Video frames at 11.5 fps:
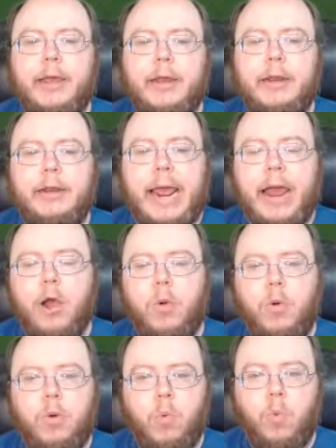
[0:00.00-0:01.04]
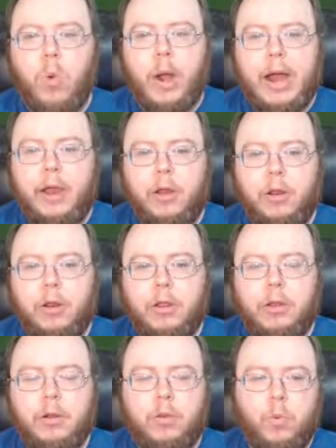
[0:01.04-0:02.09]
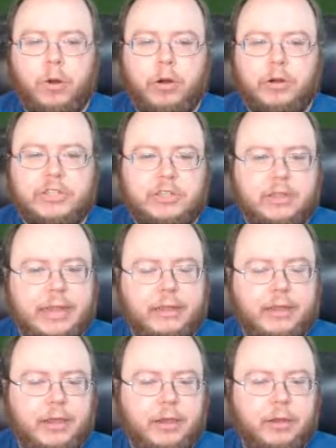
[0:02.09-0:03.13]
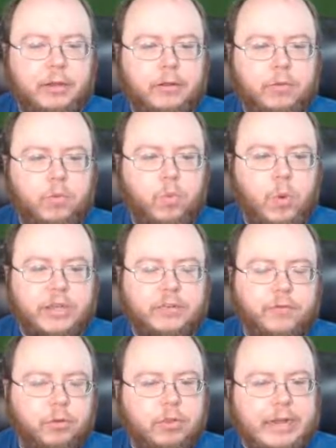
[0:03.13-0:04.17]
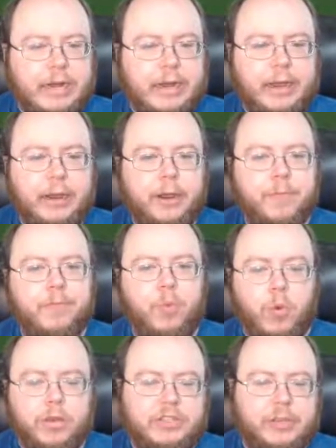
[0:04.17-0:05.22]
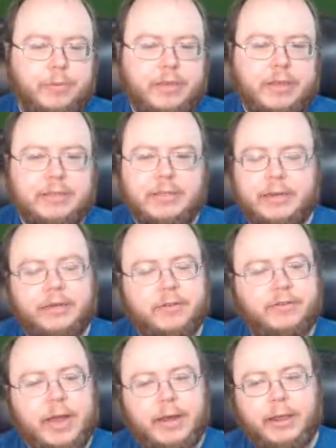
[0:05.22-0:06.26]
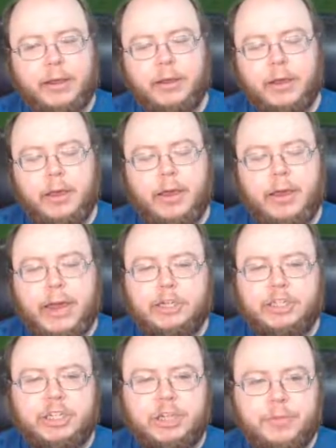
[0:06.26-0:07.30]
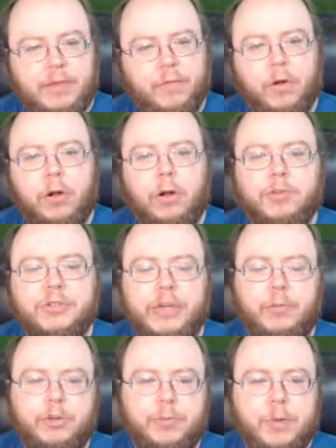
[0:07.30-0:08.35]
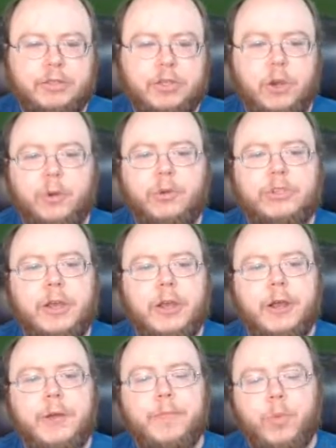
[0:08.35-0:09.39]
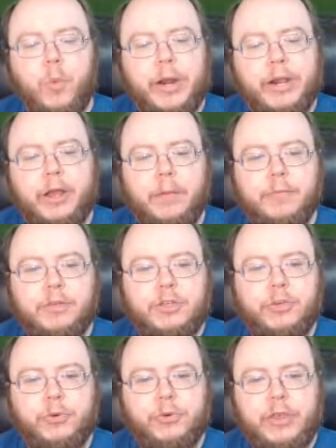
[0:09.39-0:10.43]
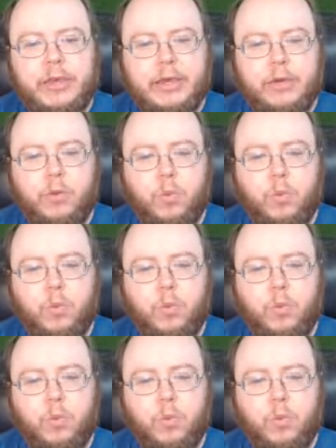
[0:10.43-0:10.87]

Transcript: Now, while we're slightly RESTful leaning with some of these, like defining HTTP verbs and response codes, when it comes to the